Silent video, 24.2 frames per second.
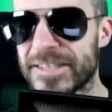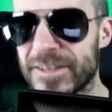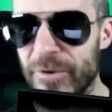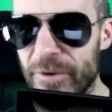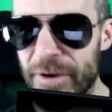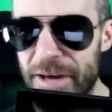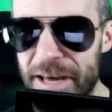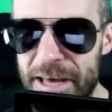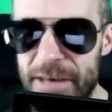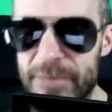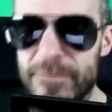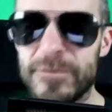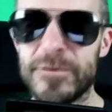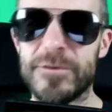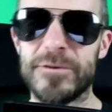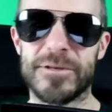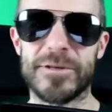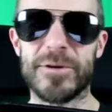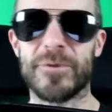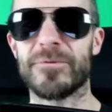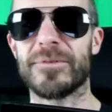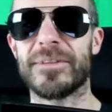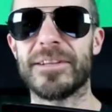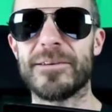So if you
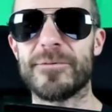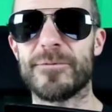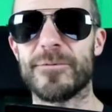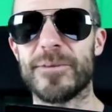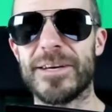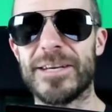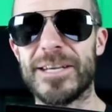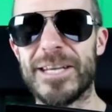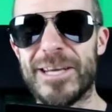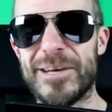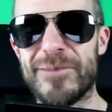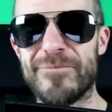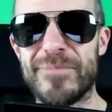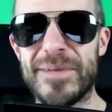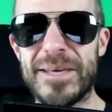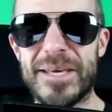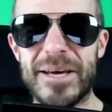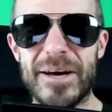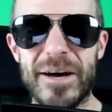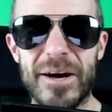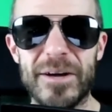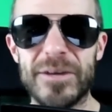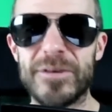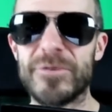don't live in
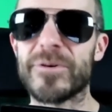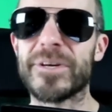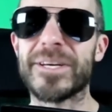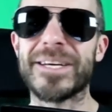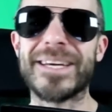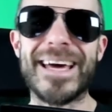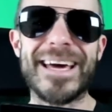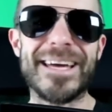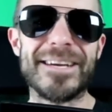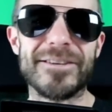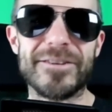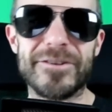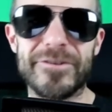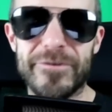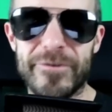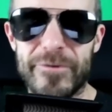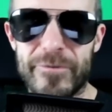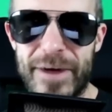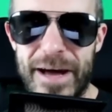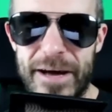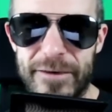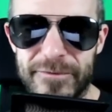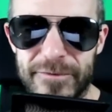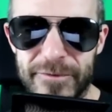EMEA, you can enter
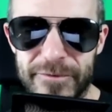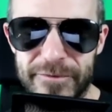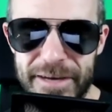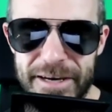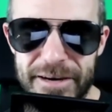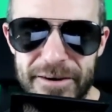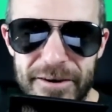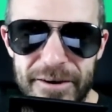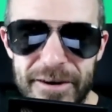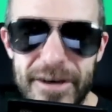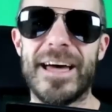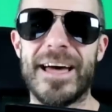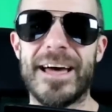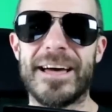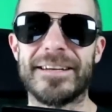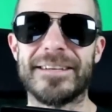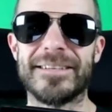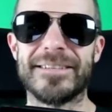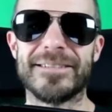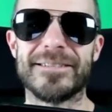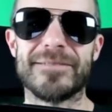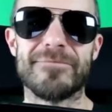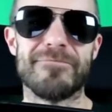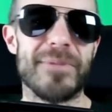the raffle there
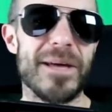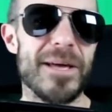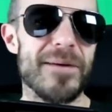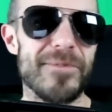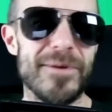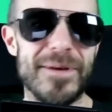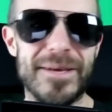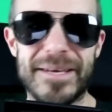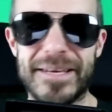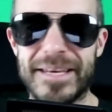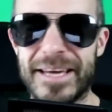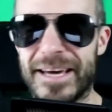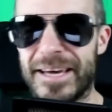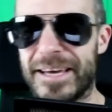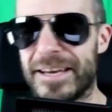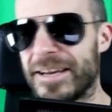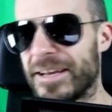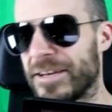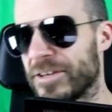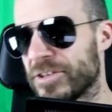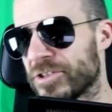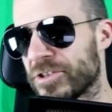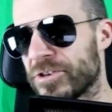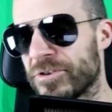and maybe get
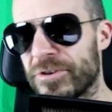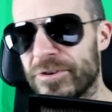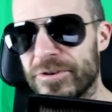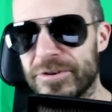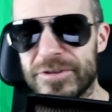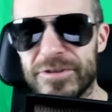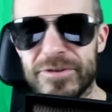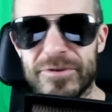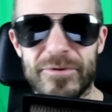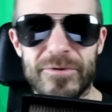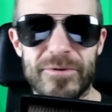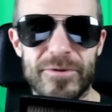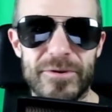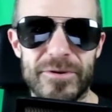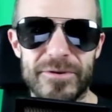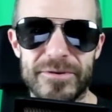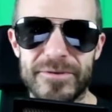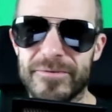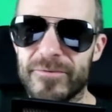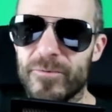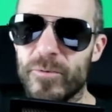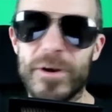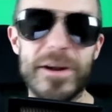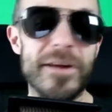a shirt or
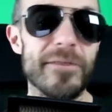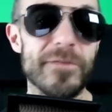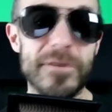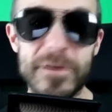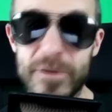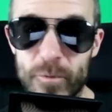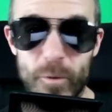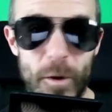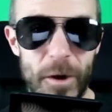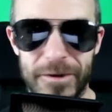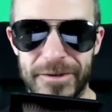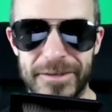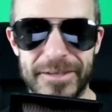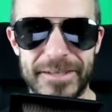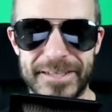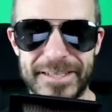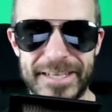whatever you want,